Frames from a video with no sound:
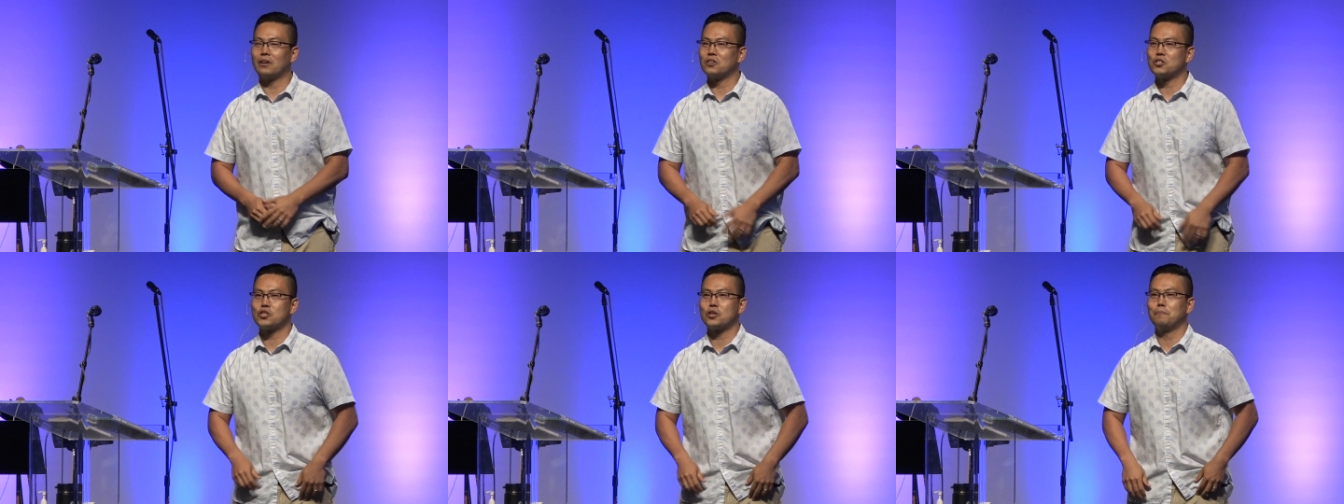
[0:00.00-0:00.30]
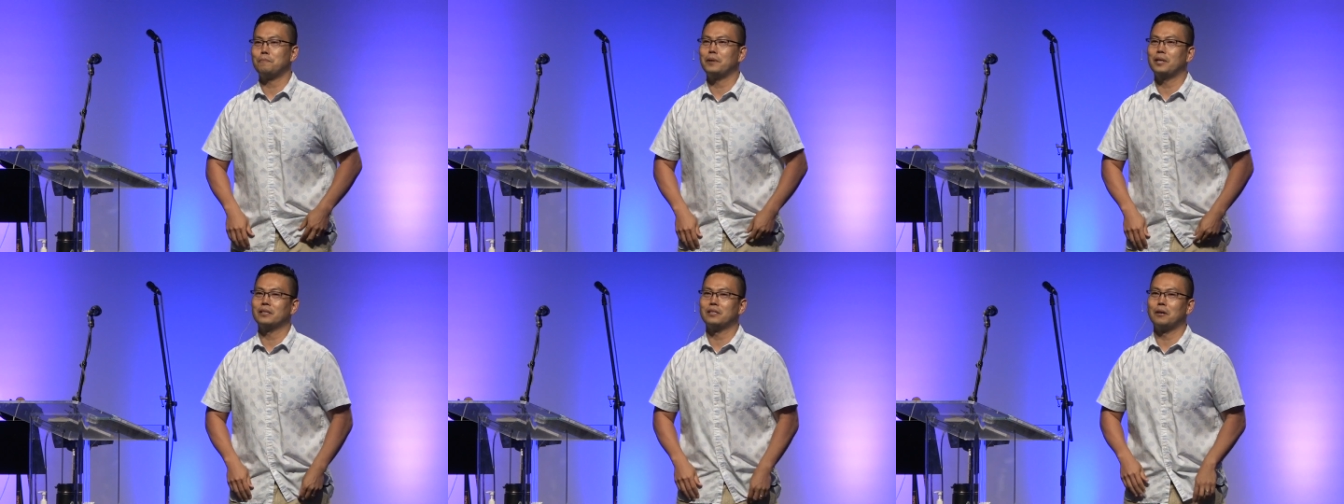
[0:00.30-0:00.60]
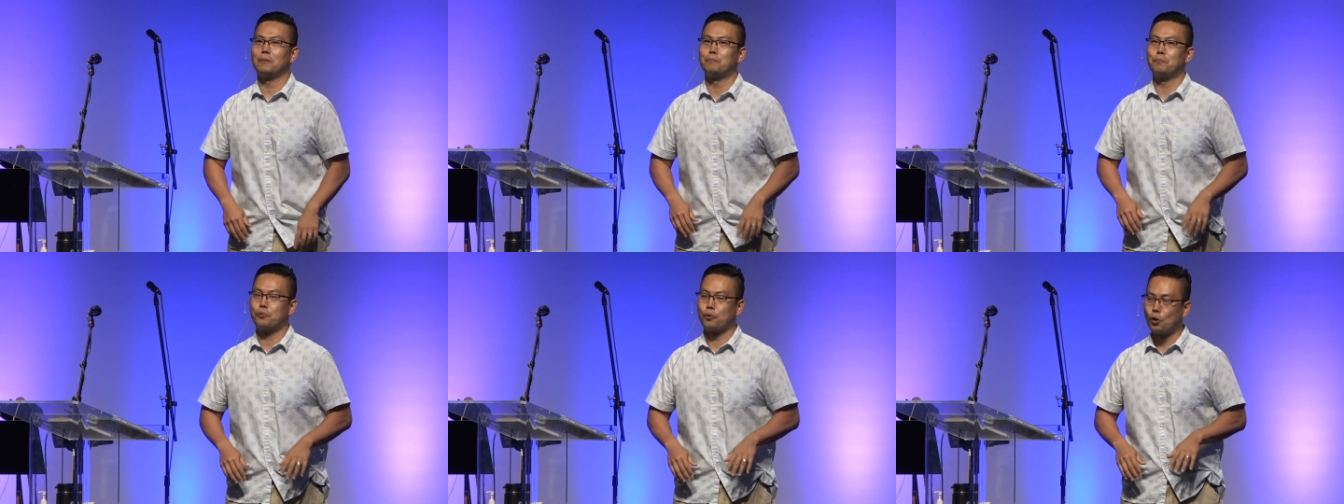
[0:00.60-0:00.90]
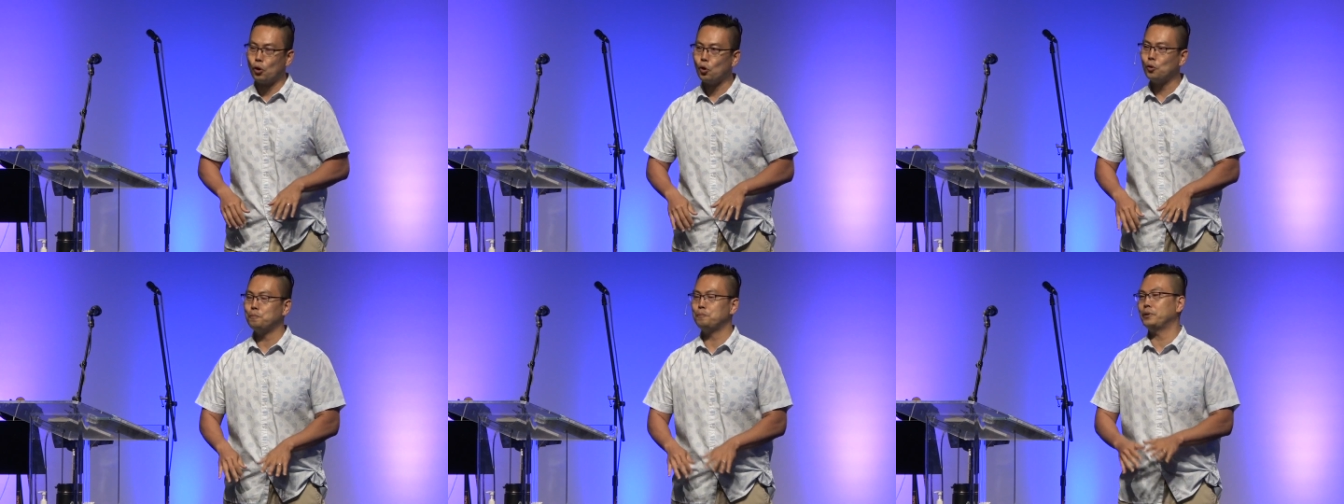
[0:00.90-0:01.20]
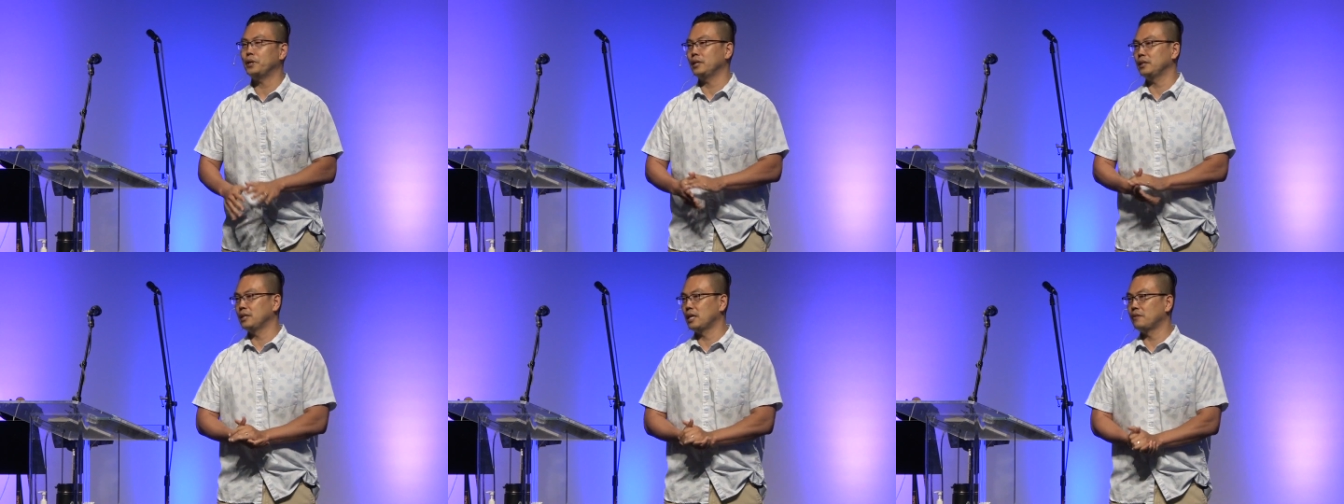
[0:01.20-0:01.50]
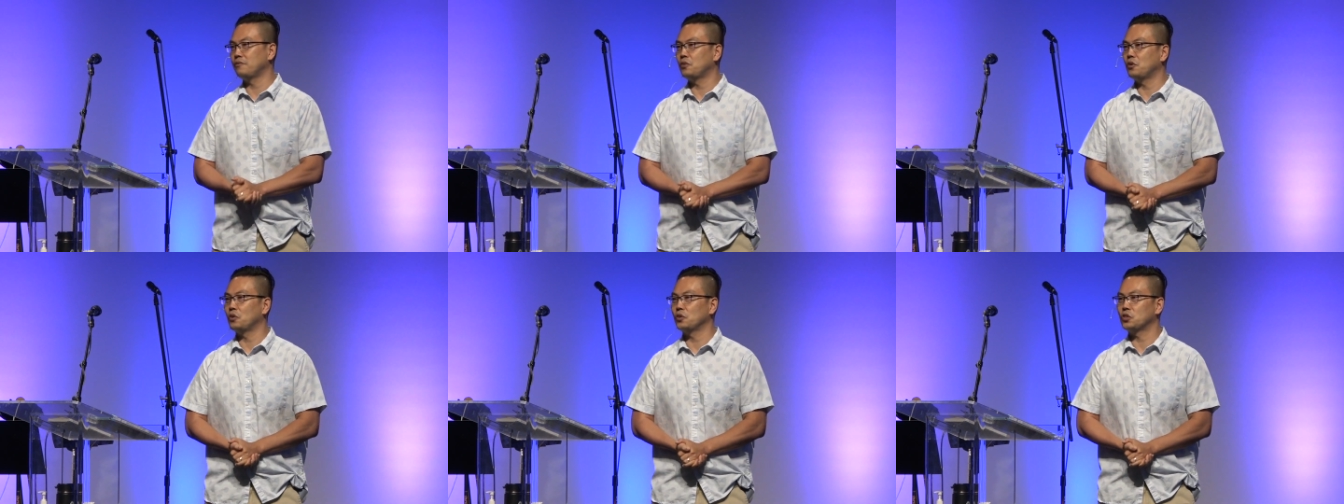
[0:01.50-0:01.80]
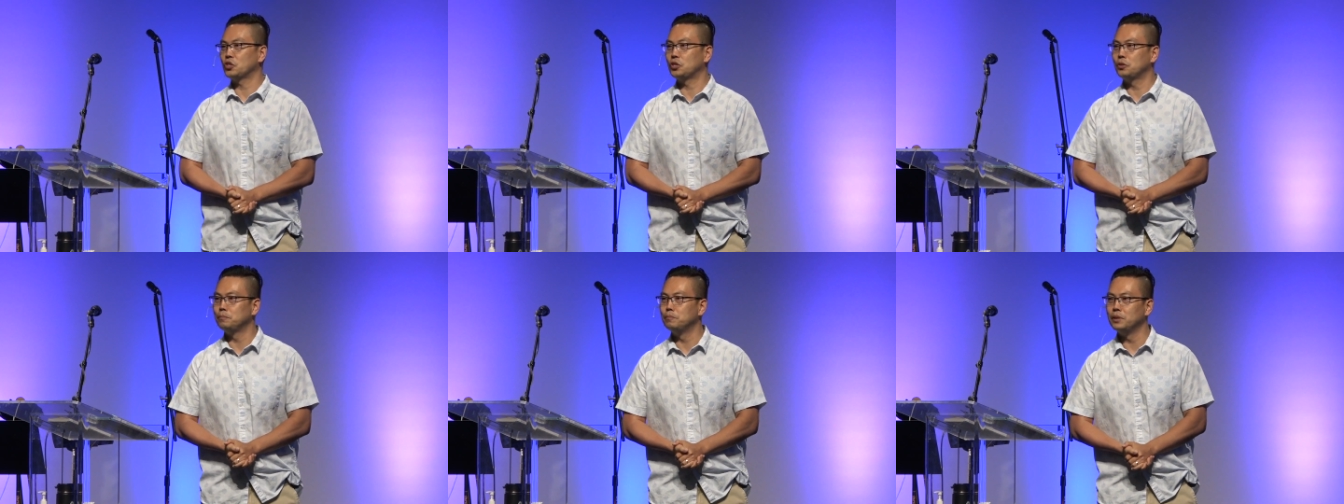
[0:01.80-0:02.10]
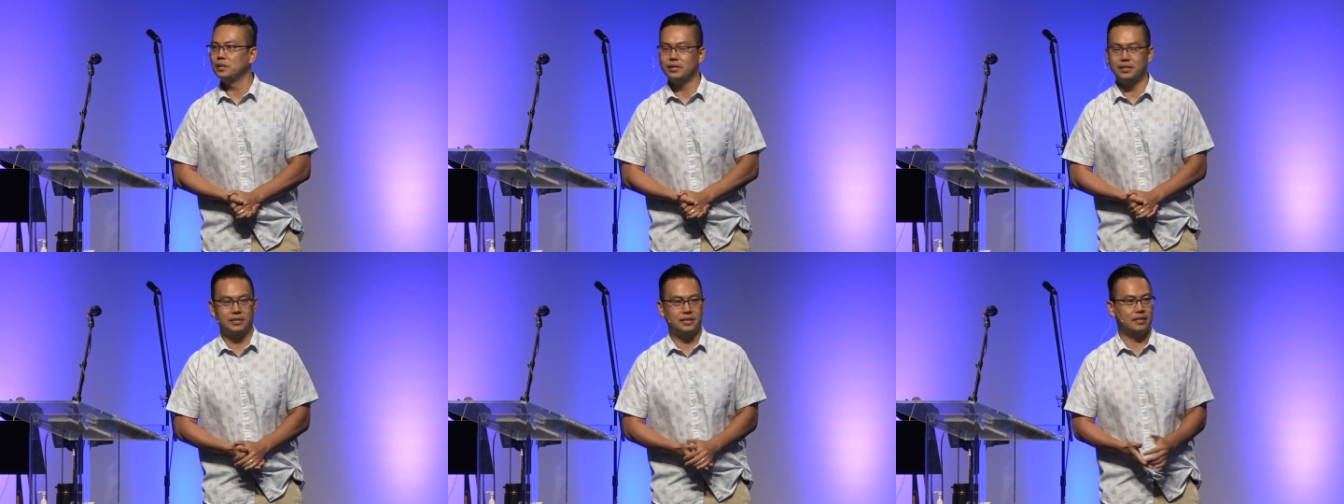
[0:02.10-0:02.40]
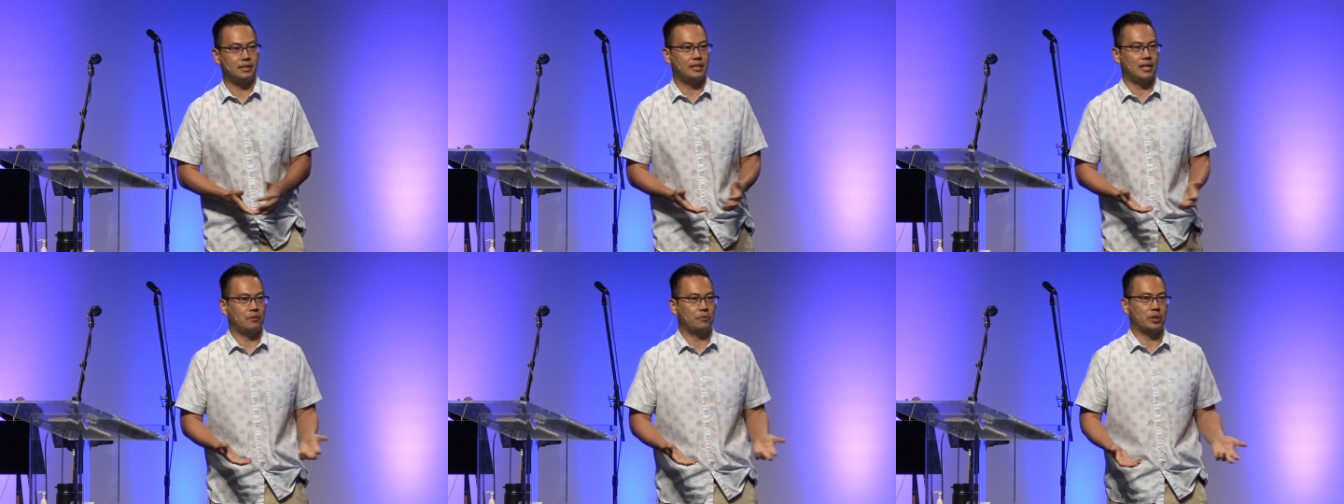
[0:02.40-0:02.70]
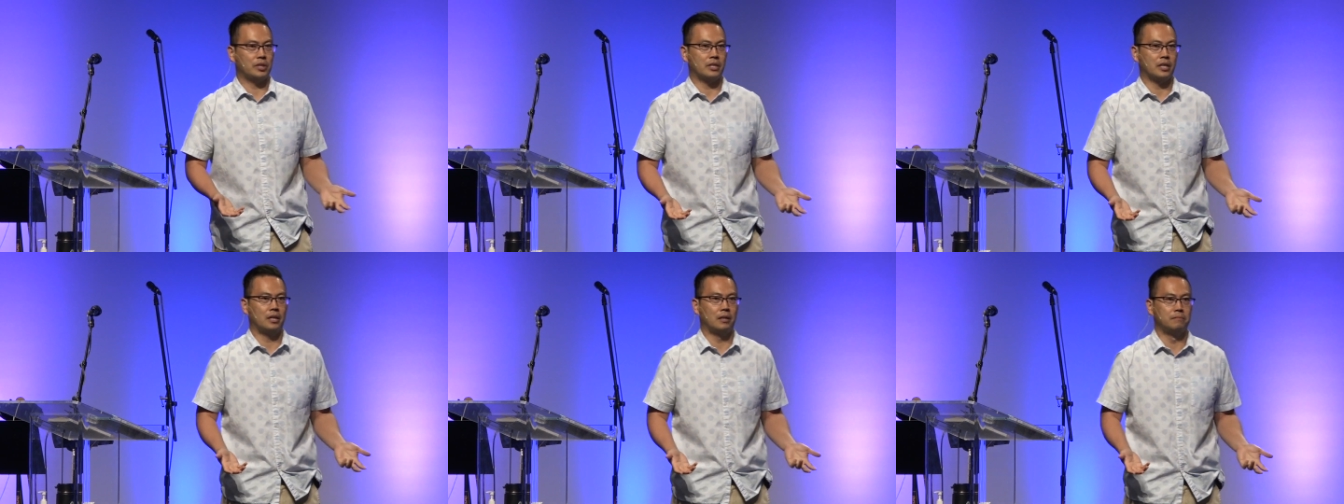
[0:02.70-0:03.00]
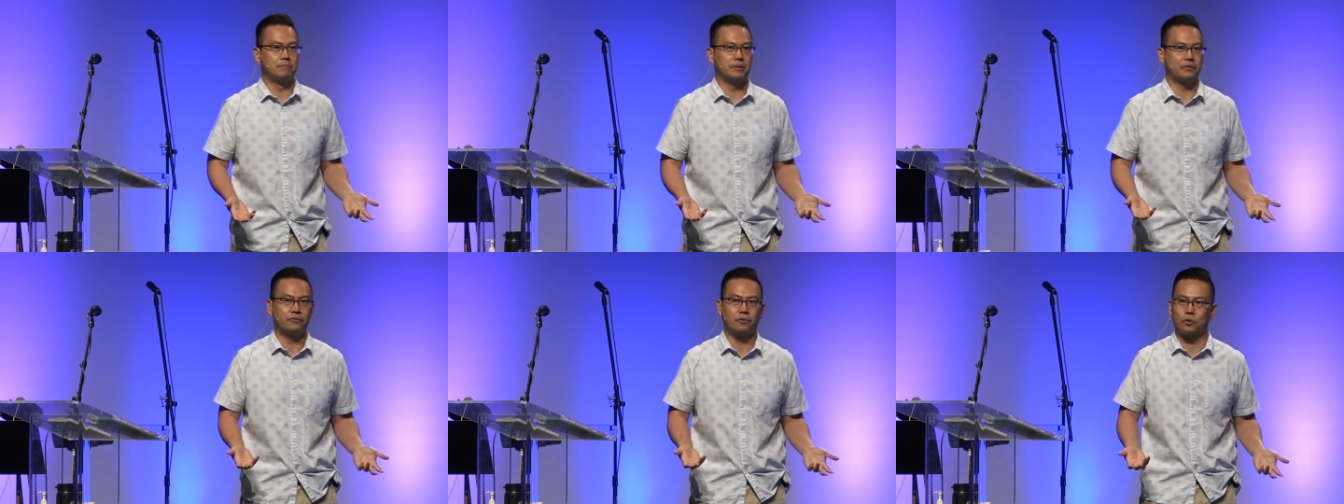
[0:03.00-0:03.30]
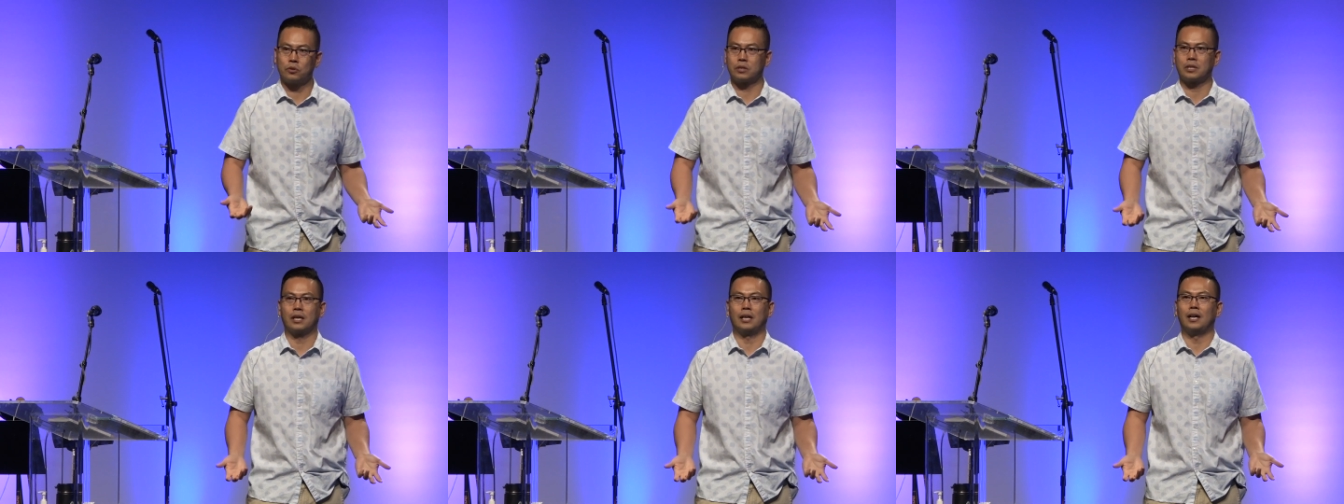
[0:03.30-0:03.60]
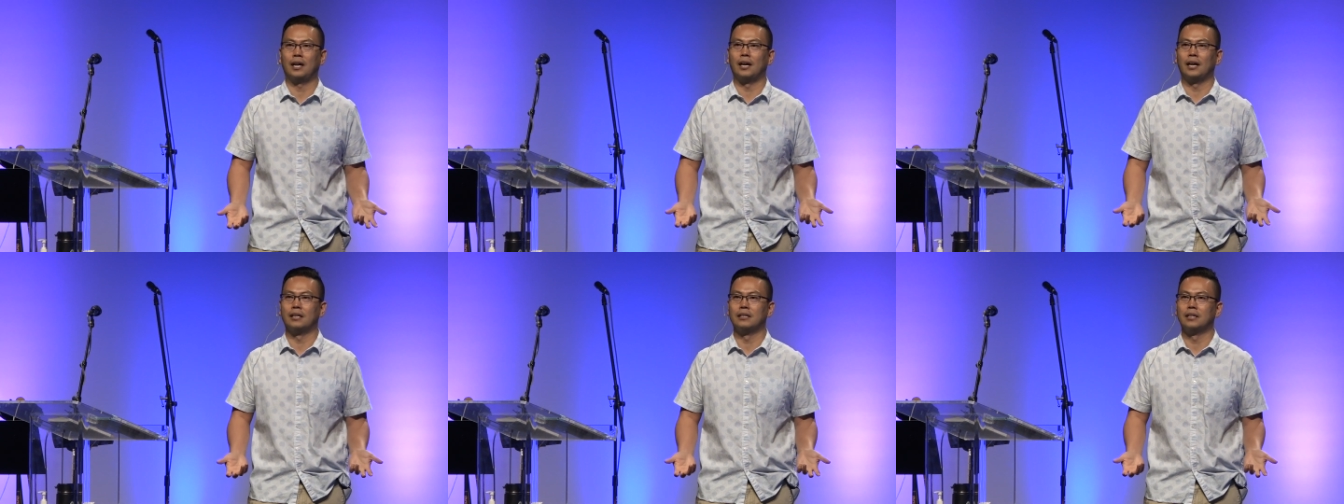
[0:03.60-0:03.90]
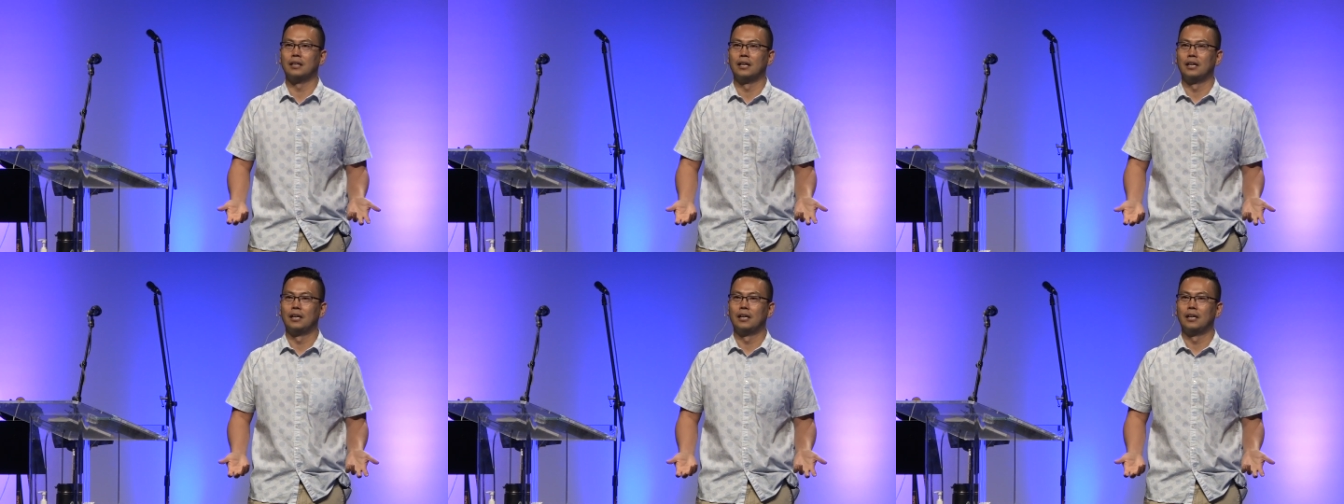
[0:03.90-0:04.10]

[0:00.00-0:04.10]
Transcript: should be an appropriate level of humility that we come before God